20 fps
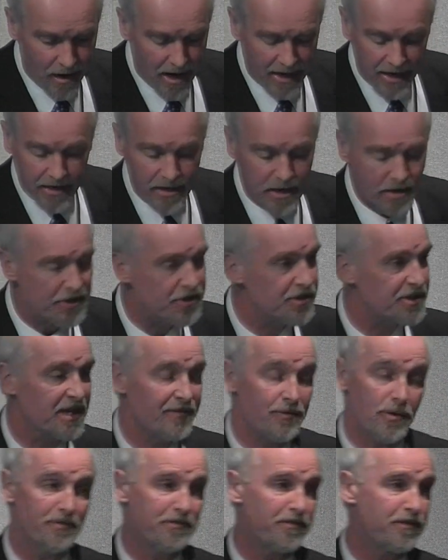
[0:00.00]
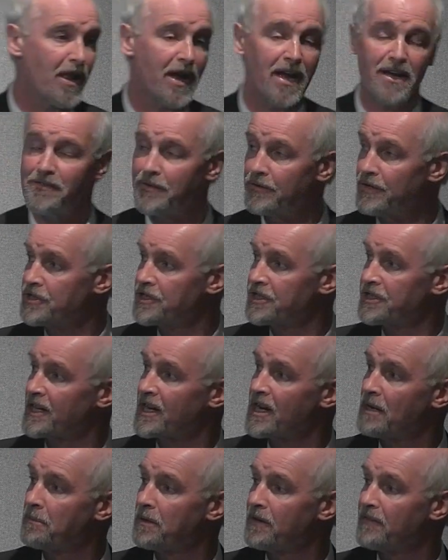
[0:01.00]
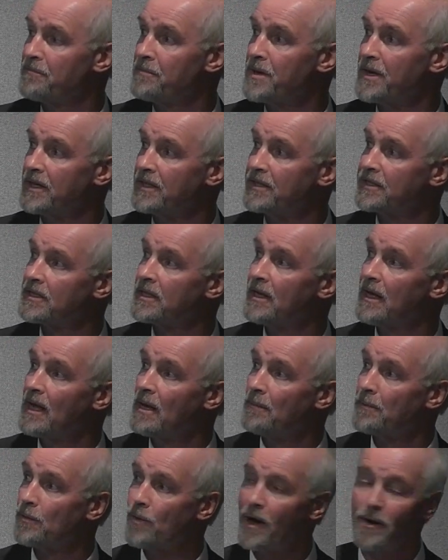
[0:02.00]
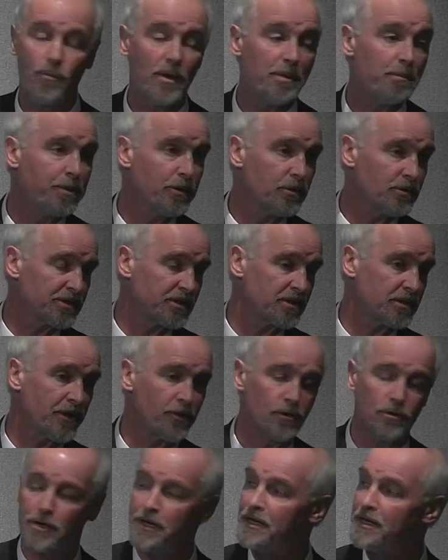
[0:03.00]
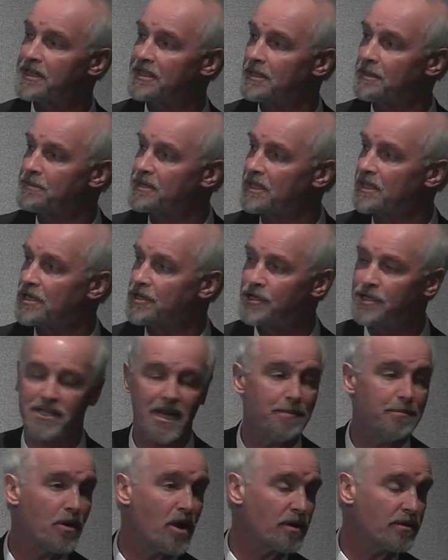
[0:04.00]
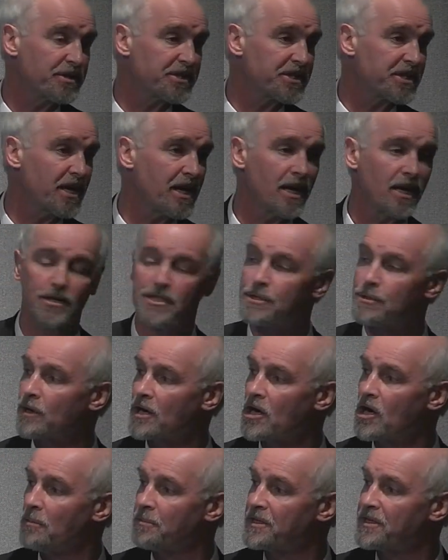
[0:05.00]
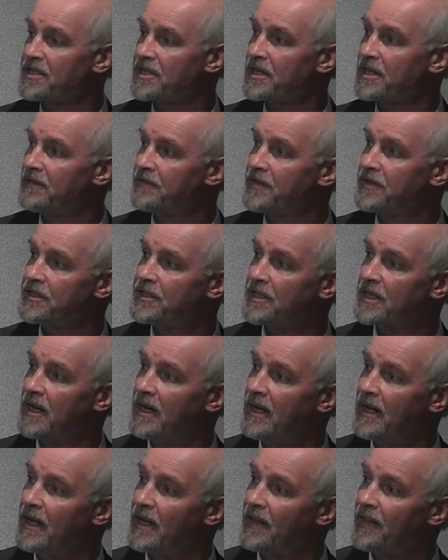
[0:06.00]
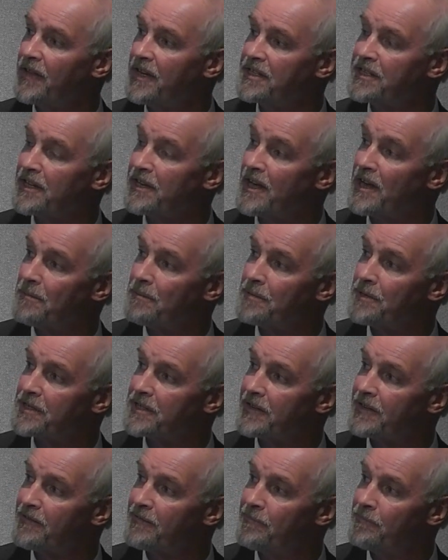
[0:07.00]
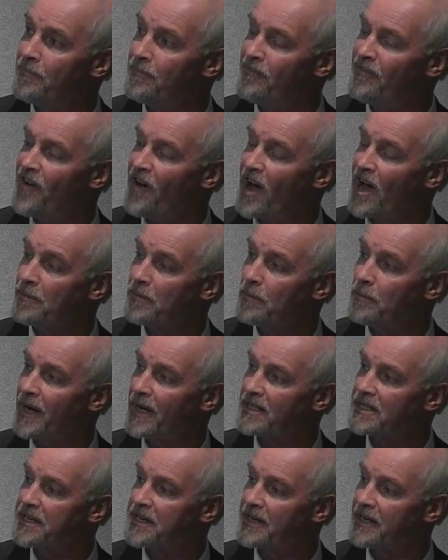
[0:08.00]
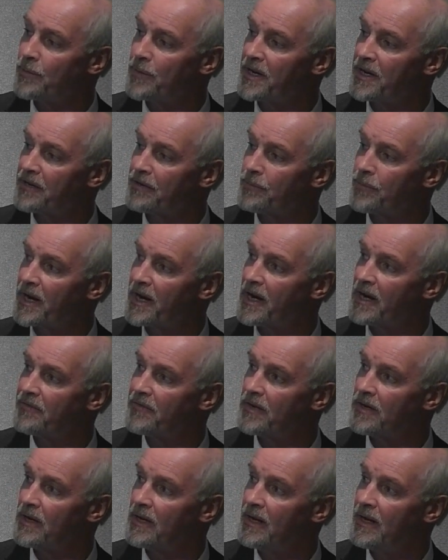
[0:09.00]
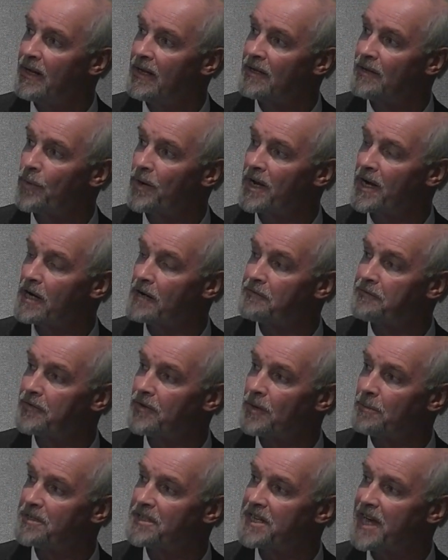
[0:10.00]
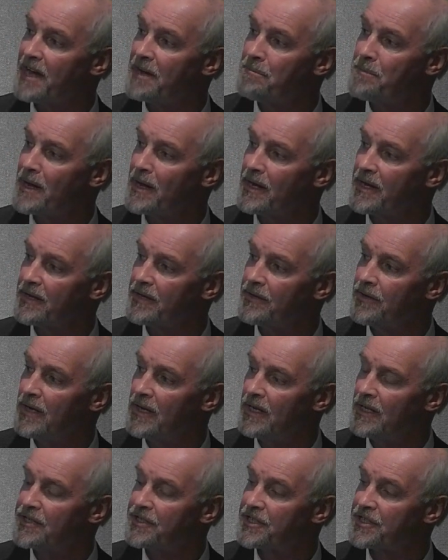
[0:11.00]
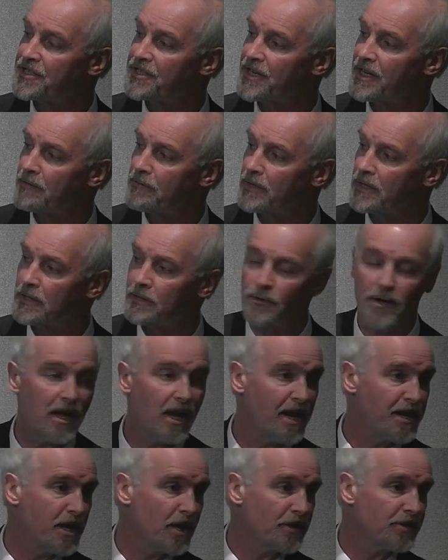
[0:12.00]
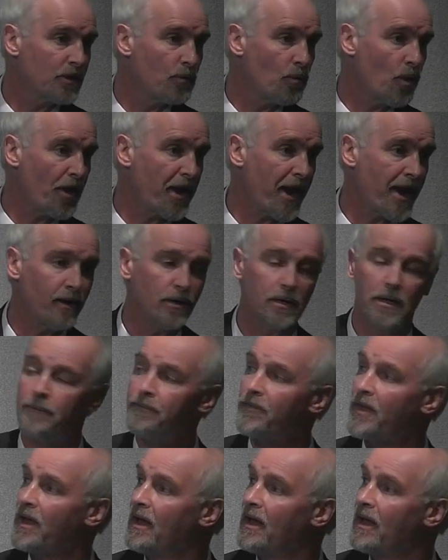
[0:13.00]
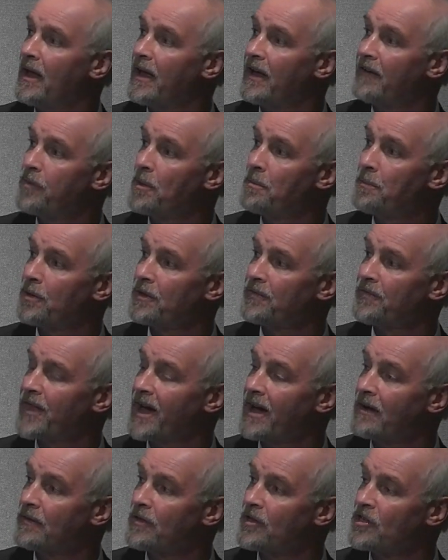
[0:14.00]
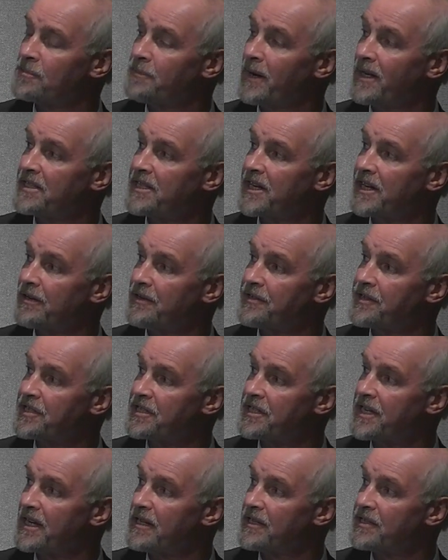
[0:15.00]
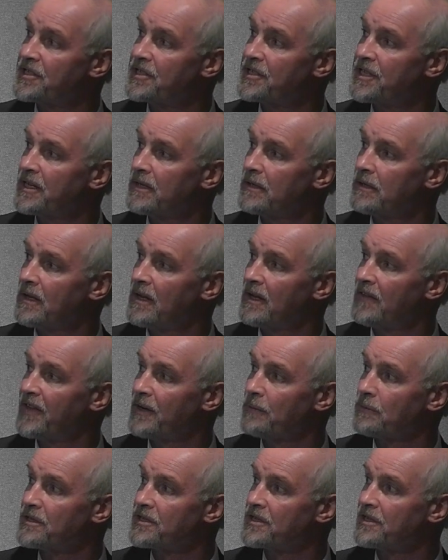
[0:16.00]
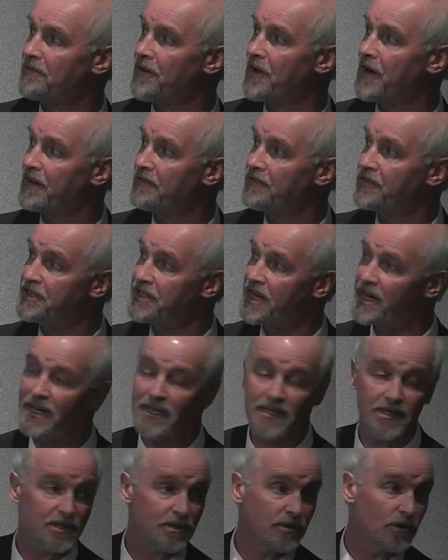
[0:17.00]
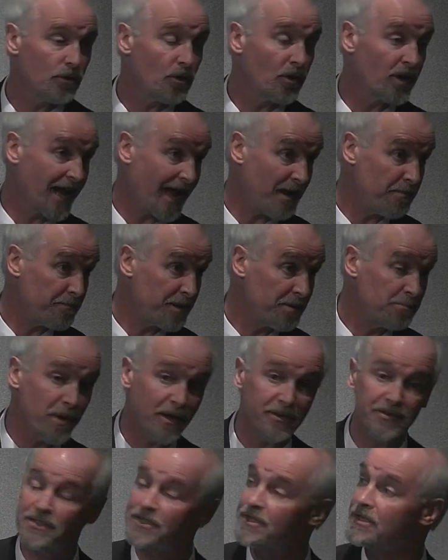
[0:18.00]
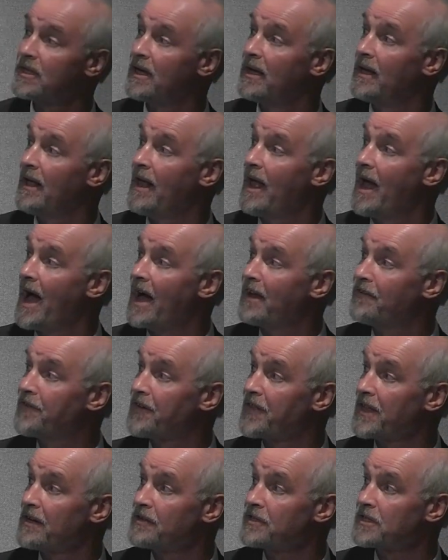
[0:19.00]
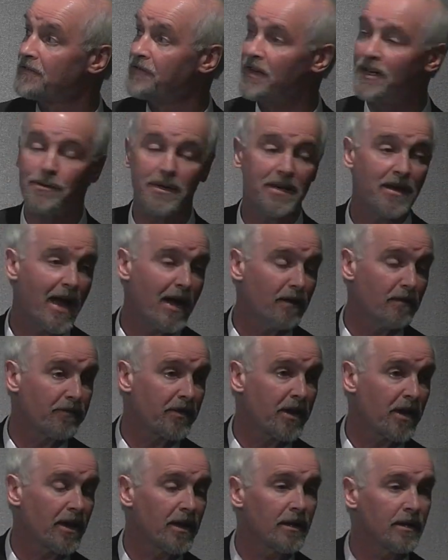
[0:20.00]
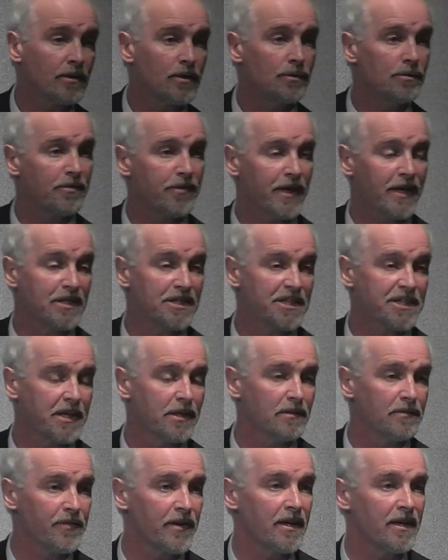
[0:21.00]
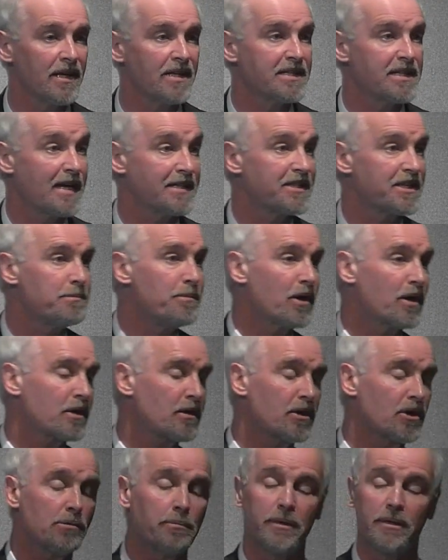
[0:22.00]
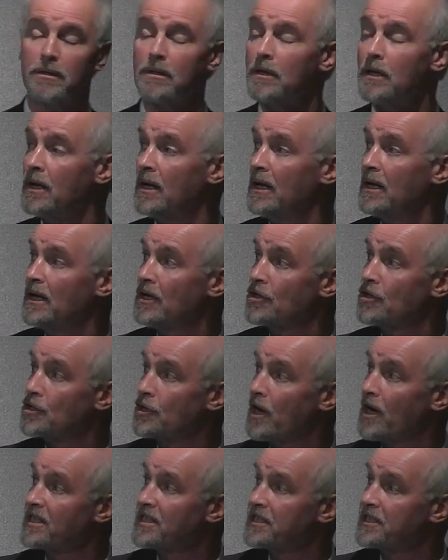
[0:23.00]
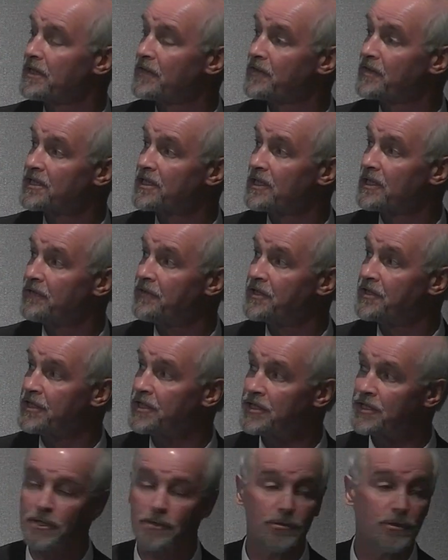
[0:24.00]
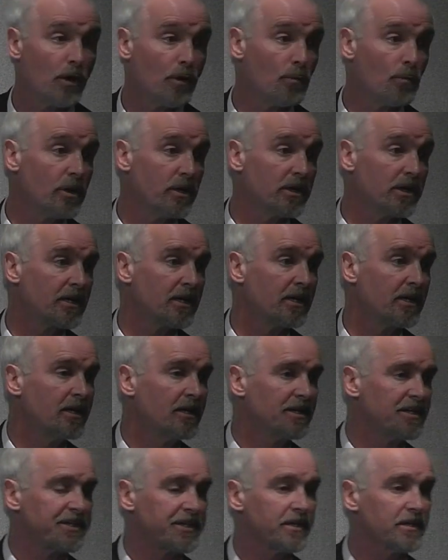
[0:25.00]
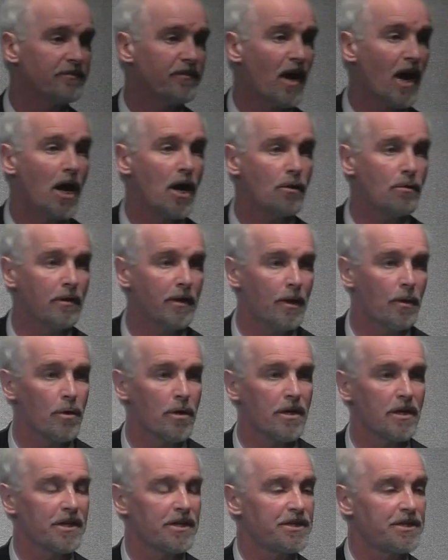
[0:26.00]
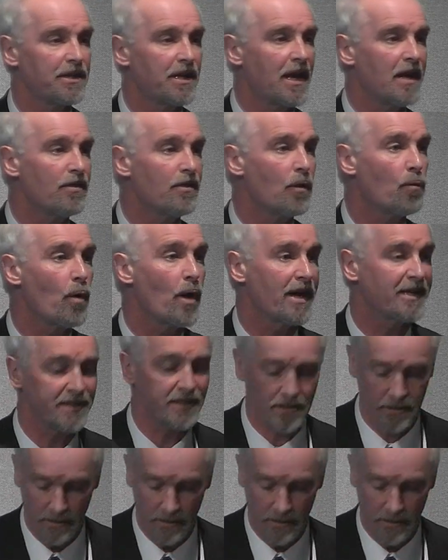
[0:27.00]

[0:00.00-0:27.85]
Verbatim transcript: I can only just give you a flavor in just a couple of minutes, but when we put an organism such as MRSA onto a copper surface, these are the numbers of viable bacteria we can recover. We go from 10 million to zero in under one hour. If we put that, those bacteria onto stainless steel, they will survive for days or can be months. And for those of you in healthcare who think silver is antimicrobial, dry silver surfaces do not work. Silver only works in the wet,